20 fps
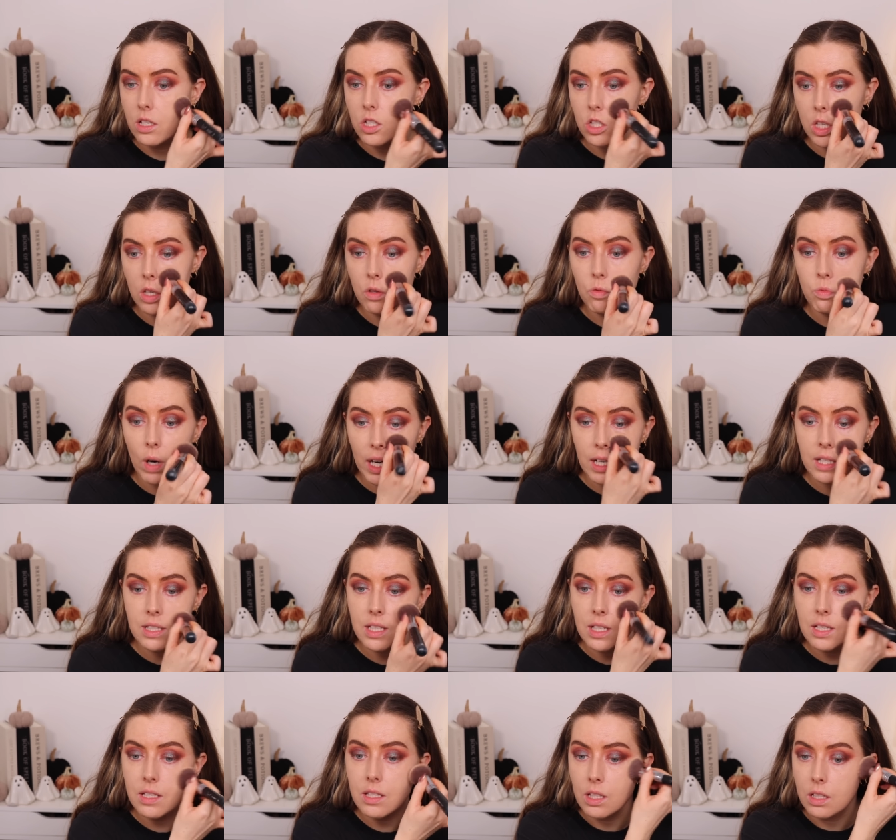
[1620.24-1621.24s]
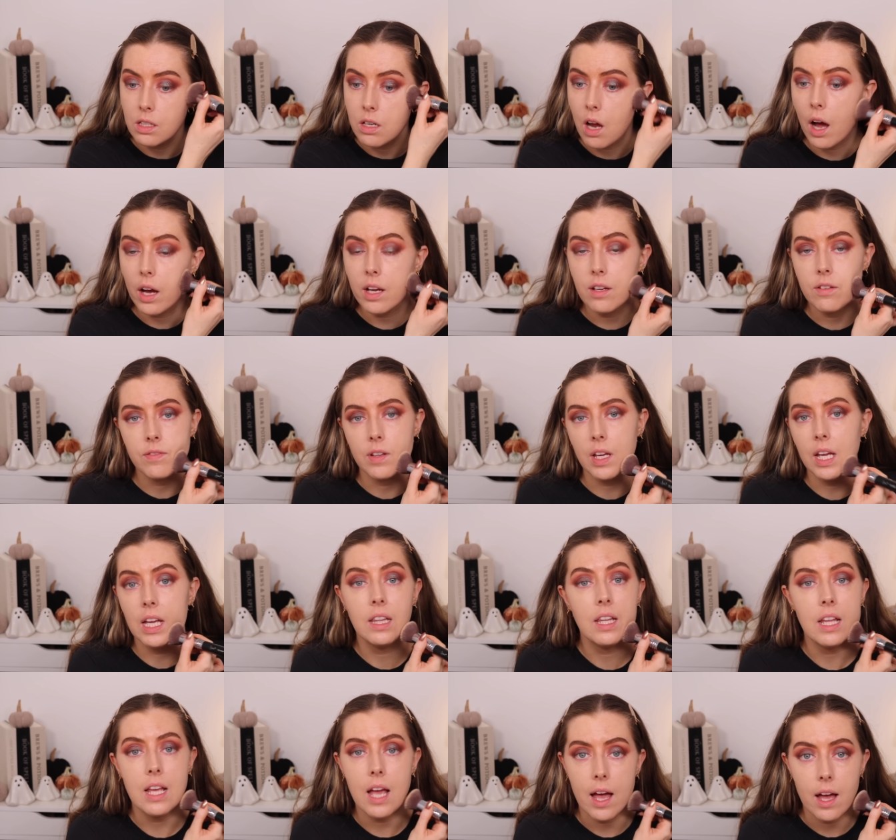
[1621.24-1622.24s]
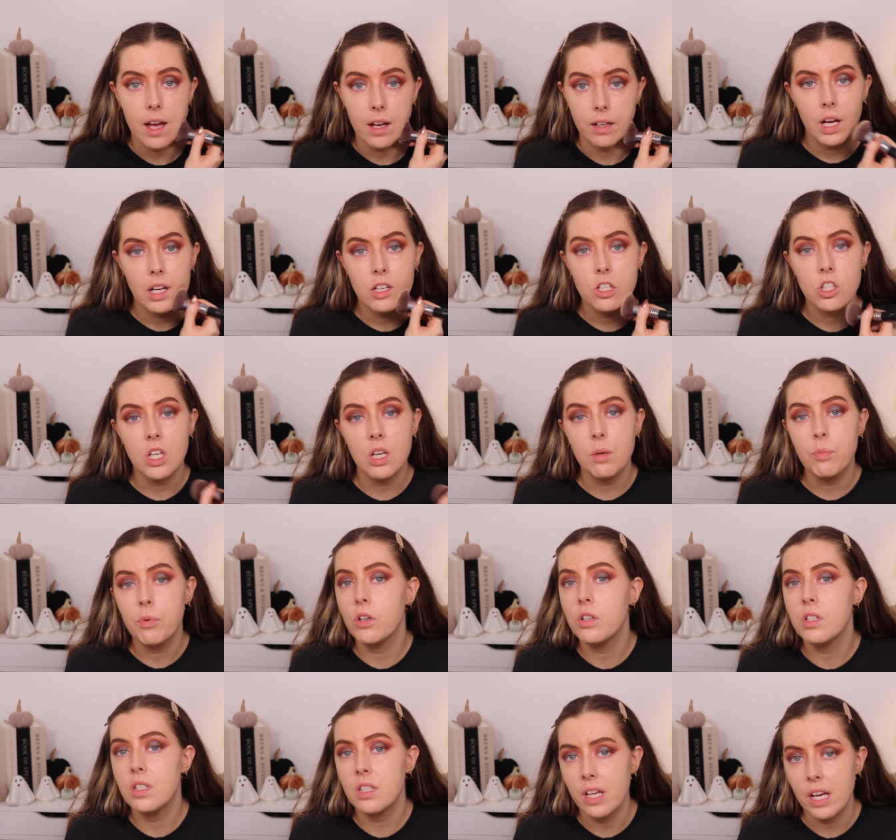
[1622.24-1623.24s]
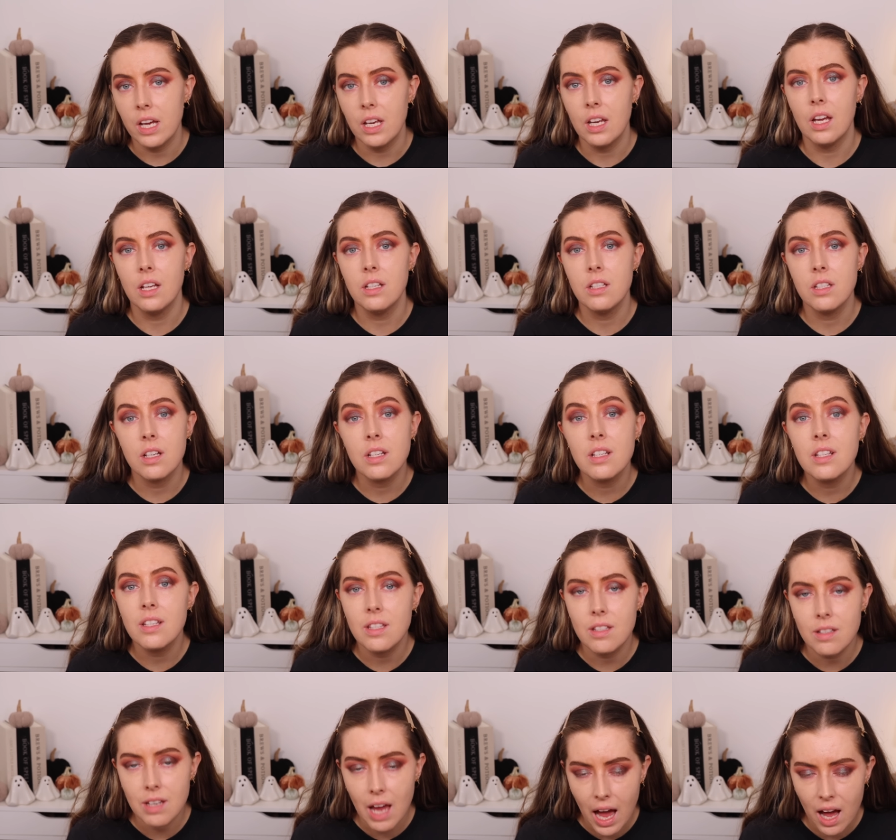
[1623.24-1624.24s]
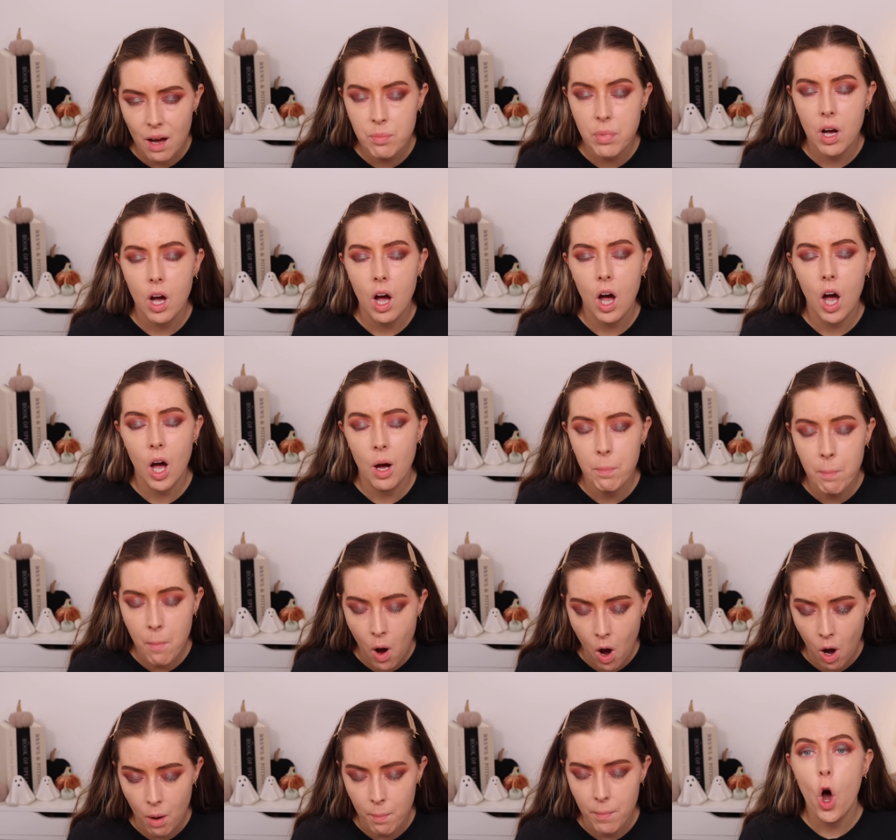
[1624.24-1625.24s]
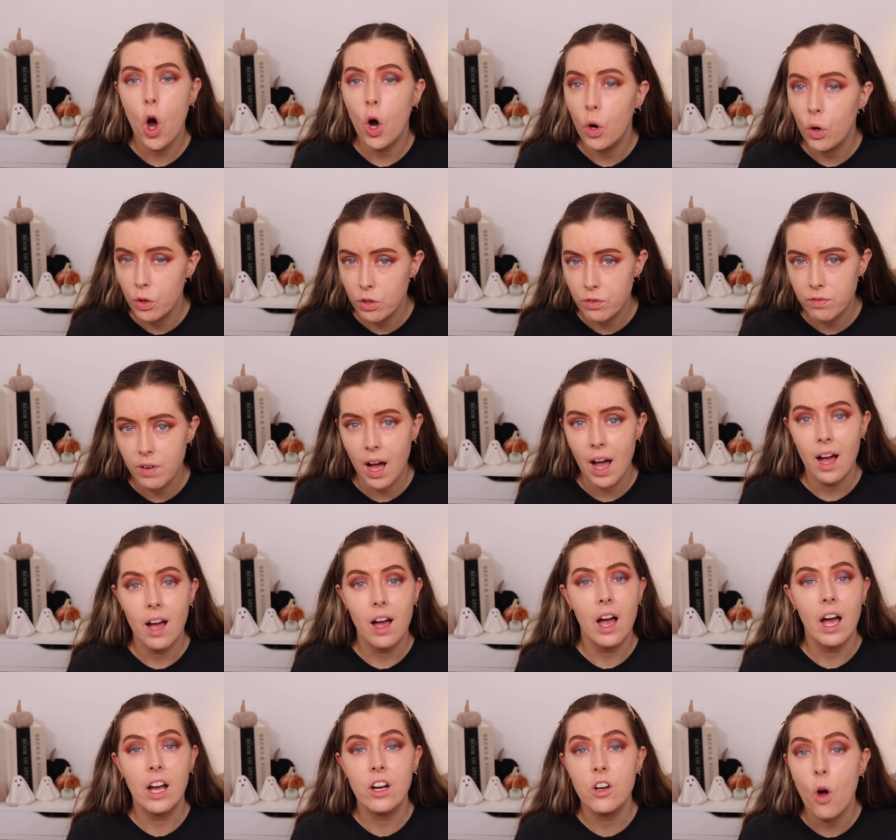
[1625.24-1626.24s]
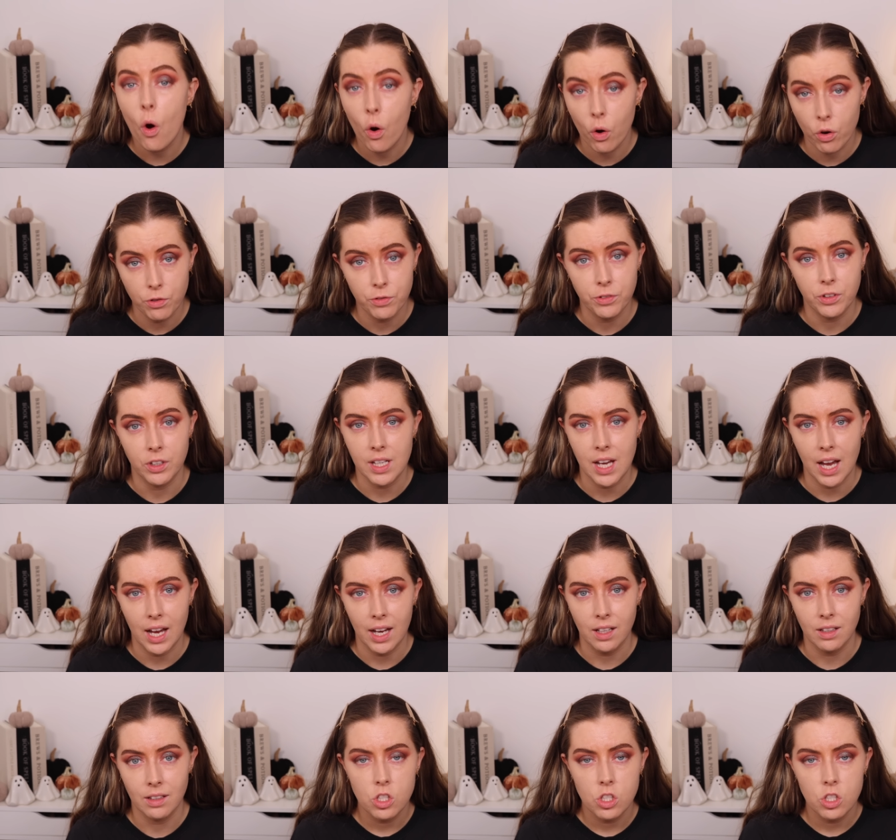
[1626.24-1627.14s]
She raises the knife in the air and she proceeded to stab her mom over and over again.